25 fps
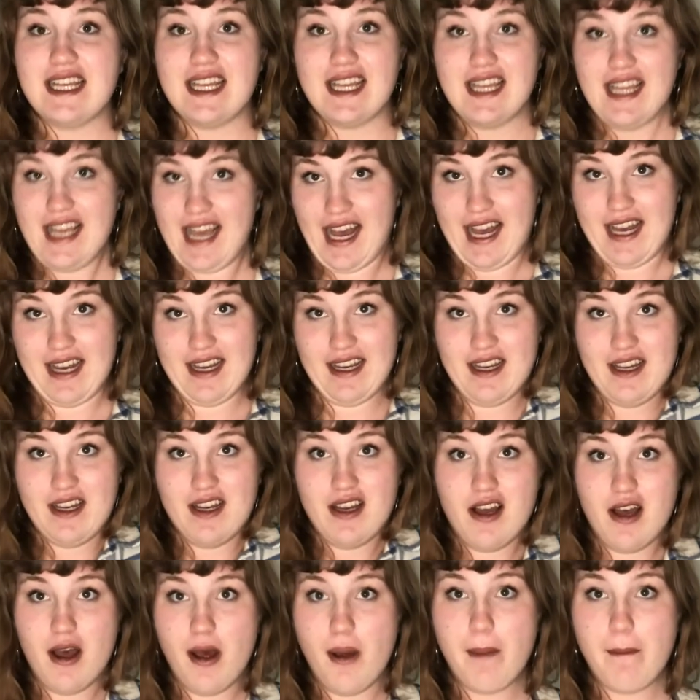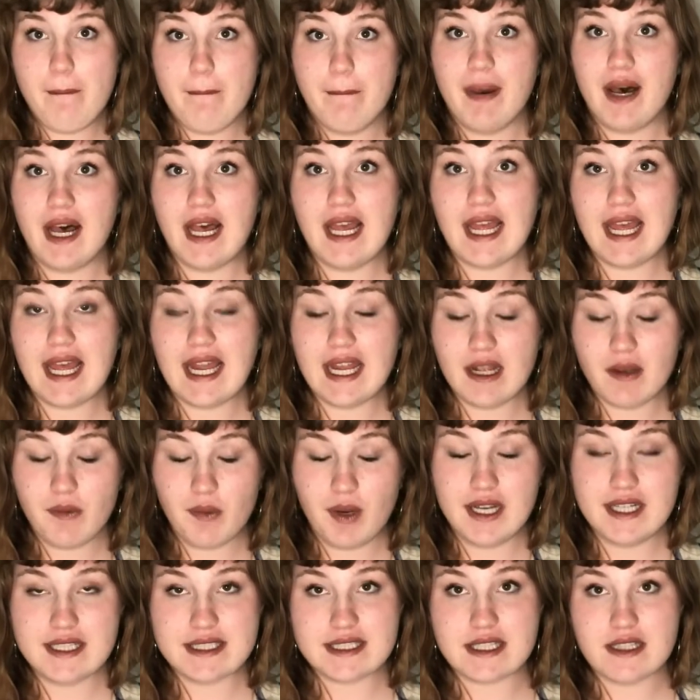Yeah, but
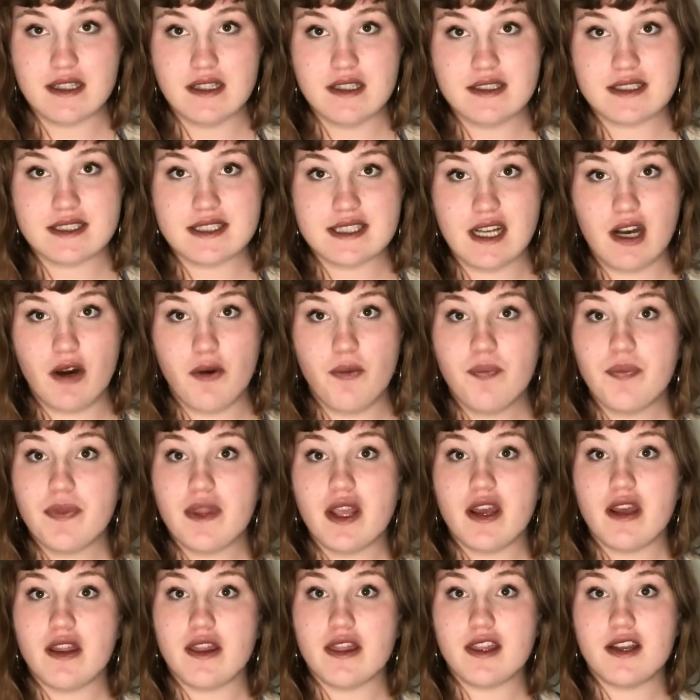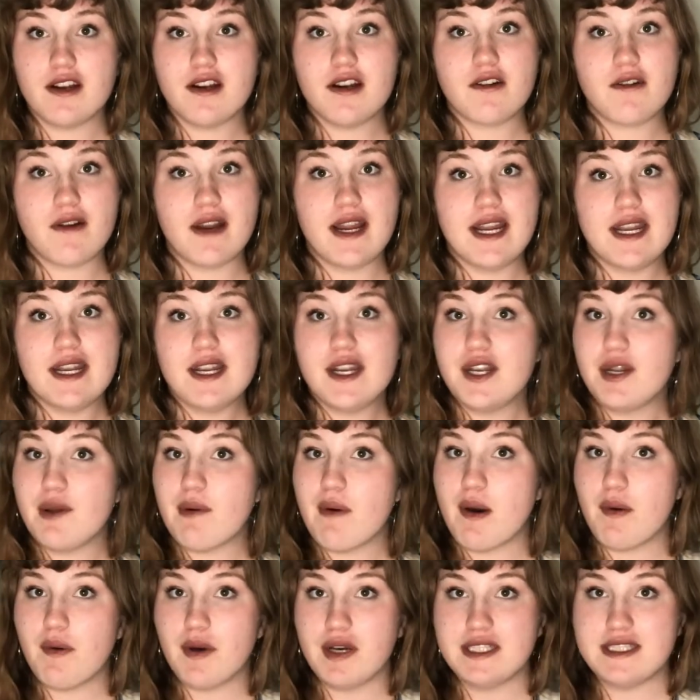anyways, so 3rd grade, knew
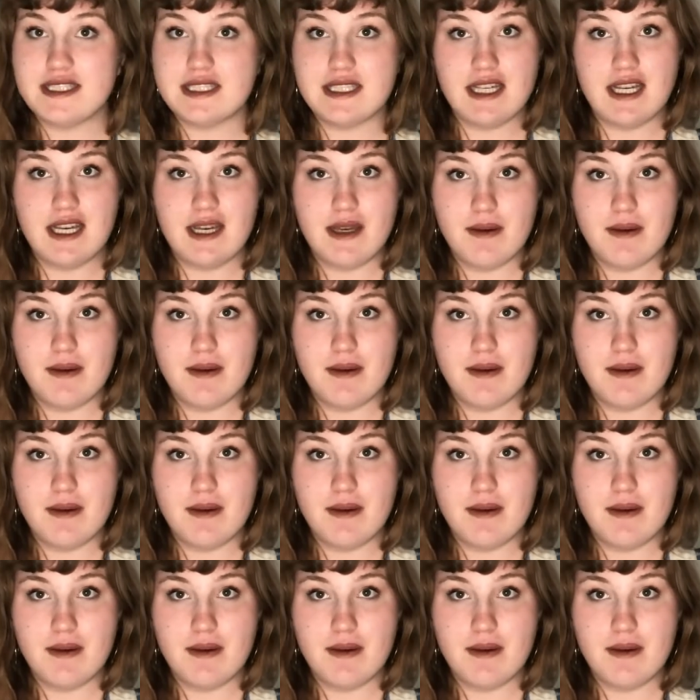I wanted to